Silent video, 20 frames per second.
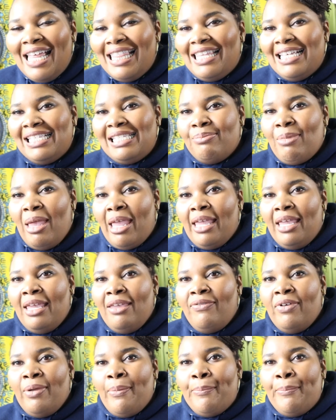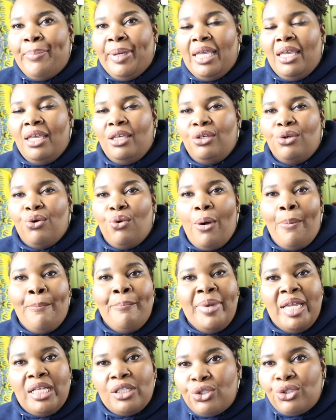This may even be your
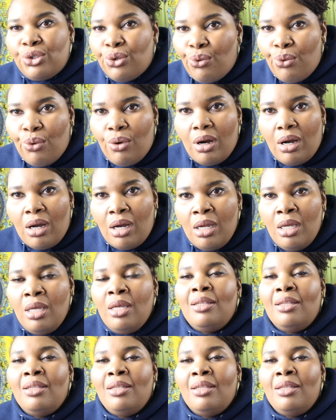mentor.